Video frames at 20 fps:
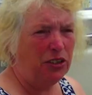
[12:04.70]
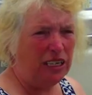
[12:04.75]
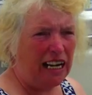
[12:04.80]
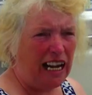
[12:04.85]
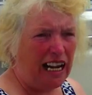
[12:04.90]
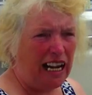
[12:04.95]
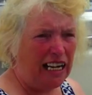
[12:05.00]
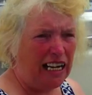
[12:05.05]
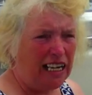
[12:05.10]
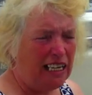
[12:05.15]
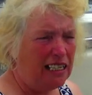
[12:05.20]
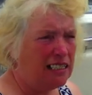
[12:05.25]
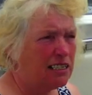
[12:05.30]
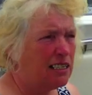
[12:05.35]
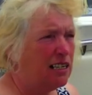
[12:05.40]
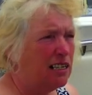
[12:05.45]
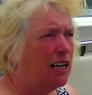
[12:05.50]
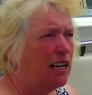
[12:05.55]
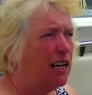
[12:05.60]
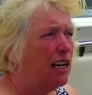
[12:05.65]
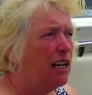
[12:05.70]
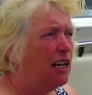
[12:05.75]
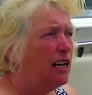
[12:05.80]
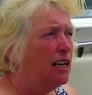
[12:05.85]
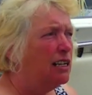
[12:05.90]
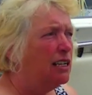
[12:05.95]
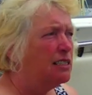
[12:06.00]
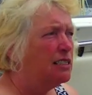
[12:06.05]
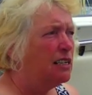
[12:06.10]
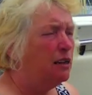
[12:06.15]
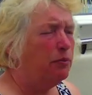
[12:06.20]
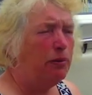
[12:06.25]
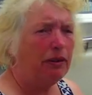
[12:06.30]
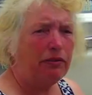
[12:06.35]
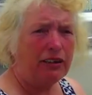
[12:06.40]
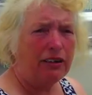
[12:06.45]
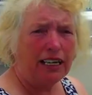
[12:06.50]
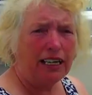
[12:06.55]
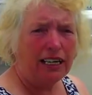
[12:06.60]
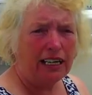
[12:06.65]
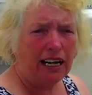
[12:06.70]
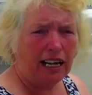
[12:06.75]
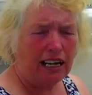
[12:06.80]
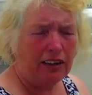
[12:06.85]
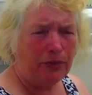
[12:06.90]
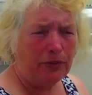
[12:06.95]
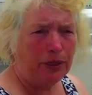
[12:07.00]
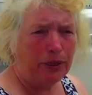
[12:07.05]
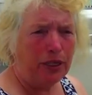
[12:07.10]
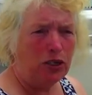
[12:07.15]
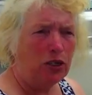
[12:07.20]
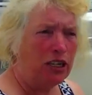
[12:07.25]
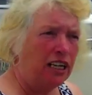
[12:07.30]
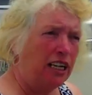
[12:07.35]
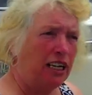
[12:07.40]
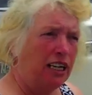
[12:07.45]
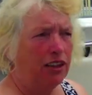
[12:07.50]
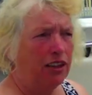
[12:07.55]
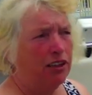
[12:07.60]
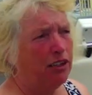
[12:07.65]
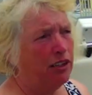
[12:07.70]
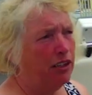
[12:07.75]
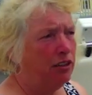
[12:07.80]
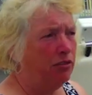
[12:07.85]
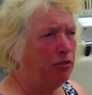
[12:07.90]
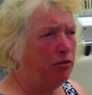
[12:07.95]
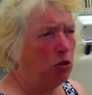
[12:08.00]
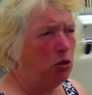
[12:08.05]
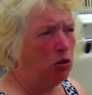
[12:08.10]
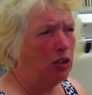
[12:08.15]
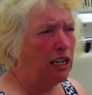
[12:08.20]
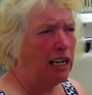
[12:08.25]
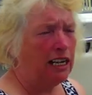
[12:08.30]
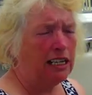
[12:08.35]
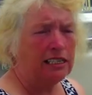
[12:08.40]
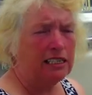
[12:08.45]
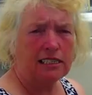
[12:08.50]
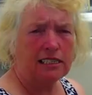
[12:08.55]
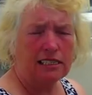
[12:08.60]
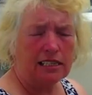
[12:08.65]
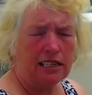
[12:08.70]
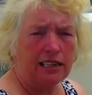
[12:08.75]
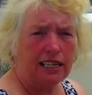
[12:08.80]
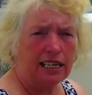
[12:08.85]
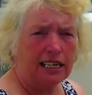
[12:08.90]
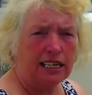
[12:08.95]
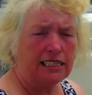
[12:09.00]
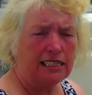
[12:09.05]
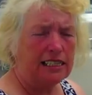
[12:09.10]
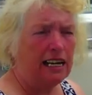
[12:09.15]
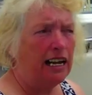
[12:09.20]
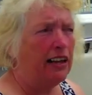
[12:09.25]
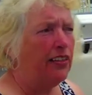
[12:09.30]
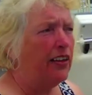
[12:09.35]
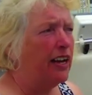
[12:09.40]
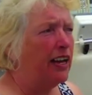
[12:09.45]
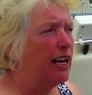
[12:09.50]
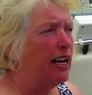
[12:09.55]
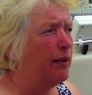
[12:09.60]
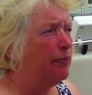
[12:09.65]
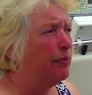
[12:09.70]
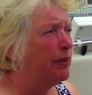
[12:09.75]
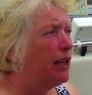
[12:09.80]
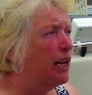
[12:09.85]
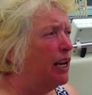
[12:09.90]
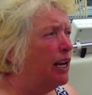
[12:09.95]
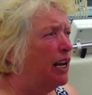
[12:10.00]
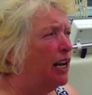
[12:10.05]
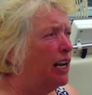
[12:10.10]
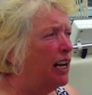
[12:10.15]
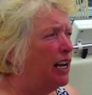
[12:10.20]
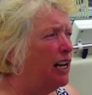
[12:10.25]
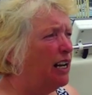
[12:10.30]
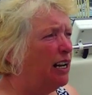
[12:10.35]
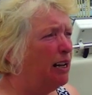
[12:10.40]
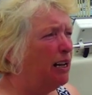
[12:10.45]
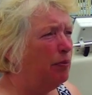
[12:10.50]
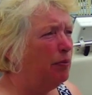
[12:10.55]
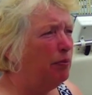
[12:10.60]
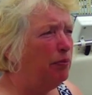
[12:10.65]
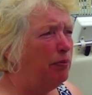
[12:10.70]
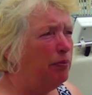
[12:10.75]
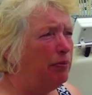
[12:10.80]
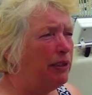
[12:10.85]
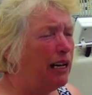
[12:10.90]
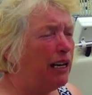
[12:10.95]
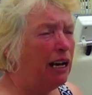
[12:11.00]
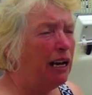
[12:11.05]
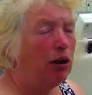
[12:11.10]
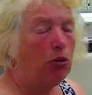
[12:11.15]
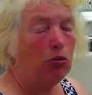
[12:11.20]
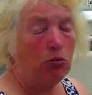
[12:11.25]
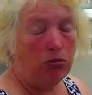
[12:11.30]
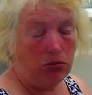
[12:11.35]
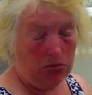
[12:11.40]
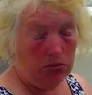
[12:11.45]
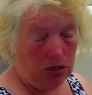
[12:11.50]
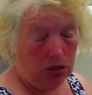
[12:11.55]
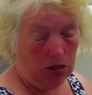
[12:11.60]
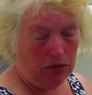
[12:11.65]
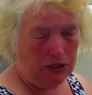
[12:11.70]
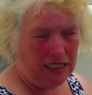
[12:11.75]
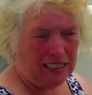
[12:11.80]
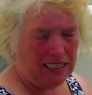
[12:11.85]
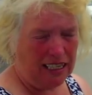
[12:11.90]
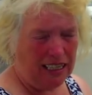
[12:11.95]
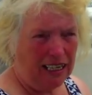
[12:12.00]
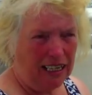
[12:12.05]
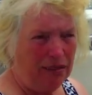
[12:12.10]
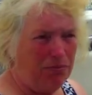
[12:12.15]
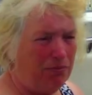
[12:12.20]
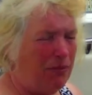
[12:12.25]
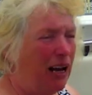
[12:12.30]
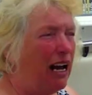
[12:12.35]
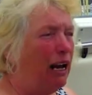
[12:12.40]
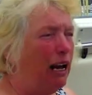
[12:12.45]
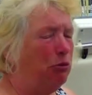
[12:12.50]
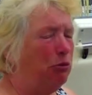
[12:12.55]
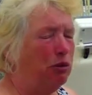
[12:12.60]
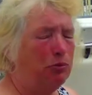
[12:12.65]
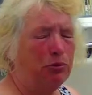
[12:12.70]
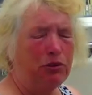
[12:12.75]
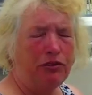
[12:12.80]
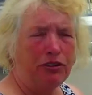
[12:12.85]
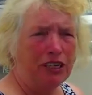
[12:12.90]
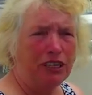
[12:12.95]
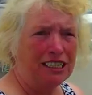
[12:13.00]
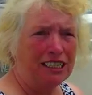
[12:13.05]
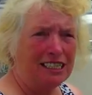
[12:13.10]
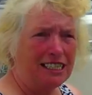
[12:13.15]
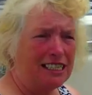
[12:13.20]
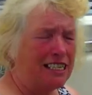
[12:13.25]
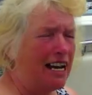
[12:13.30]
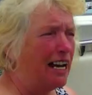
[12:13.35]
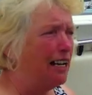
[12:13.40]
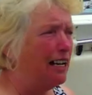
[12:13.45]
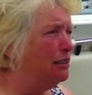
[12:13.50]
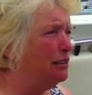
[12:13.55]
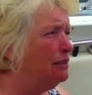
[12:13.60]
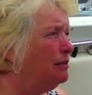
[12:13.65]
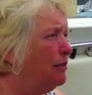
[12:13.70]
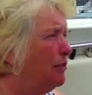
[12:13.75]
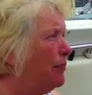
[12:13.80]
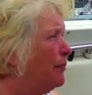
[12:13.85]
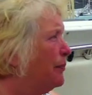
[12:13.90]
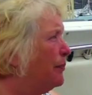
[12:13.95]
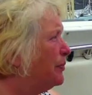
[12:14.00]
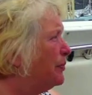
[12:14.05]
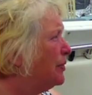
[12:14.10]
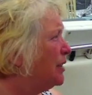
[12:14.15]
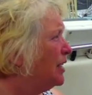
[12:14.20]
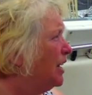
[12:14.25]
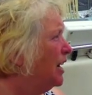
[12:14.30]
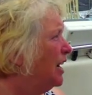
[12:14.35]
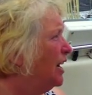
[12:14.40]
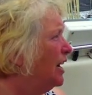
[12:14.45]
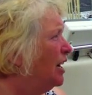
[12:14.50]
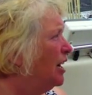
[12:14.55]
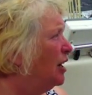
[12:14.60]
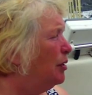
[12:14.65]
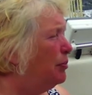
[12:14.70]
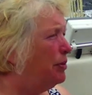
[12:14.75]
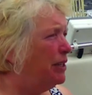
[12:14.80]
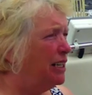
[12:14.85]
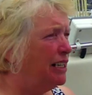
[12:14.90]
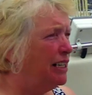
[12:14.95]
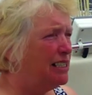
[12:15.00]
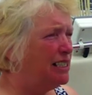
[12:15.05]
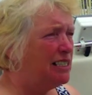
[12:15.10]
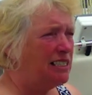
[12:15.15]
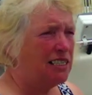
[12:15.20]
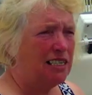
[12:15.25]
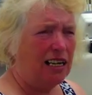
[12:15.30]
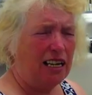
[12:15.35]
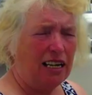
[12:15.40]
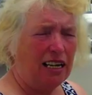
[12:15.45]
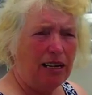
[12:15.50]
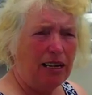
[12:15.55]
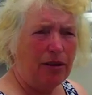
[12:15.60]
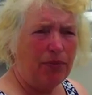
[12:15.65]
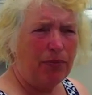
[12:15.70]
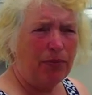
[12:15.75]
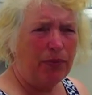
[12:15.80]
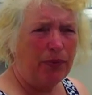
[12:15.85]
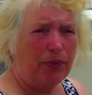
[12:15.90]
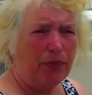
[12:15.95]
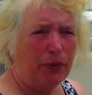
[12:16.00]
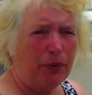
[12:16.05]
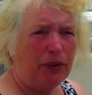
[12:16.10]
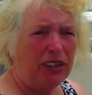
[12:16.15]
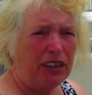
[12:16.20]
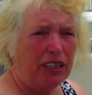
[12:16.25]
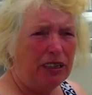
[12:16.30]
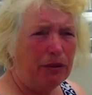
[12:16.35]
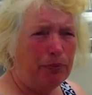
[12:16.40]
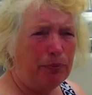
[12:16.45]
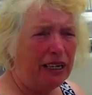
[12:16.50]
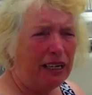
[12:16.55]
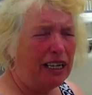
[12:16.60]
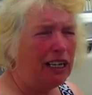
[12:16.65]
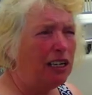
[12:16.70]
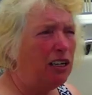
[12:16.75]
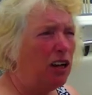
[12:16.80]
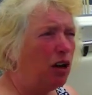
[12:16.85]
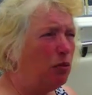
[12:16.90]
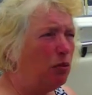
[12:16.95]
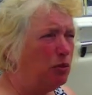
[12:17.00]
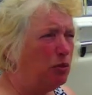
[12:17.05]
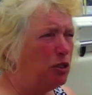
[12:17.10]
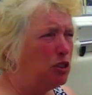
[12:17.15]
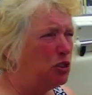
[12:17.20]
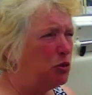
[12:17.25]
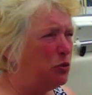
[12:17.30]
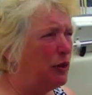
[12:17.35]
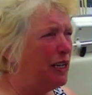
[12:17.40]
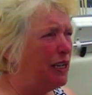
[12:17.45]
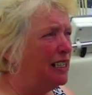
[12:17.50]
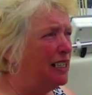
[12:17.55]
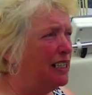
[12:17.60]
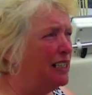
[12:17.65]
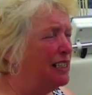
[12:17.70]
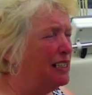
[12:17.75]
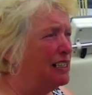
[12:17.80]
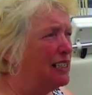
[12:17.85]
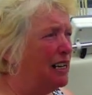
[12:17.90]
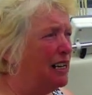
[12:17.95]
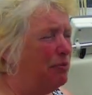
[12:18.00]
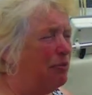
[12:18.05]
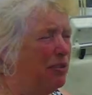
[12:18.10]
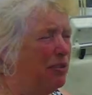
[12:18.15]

days. So Beverly and I have been looking at the forecasts and things like that. Um, now, obviously, I would prefer to sail. But um, with there being not much wind, I'm